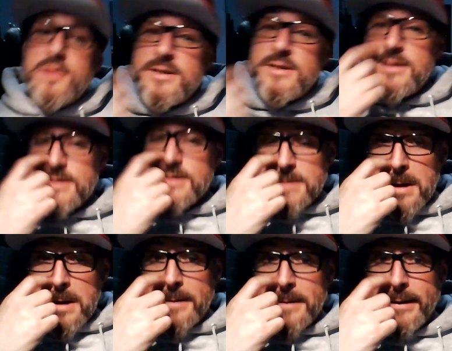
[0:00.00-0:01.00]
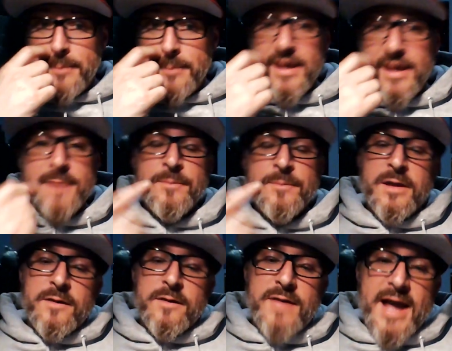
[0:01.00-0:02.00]
What's crazy is that on eBay,
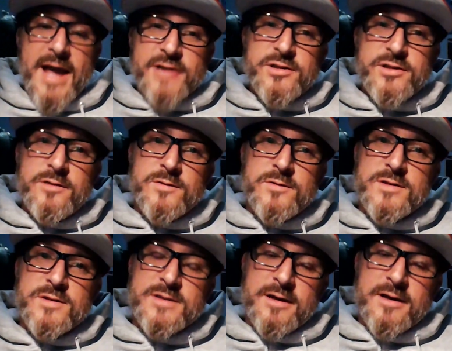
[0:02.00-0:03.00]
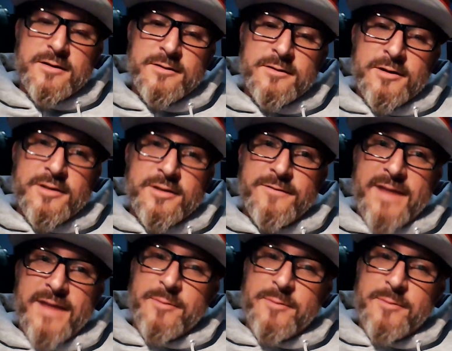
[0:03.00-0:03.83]
they actually used to sell the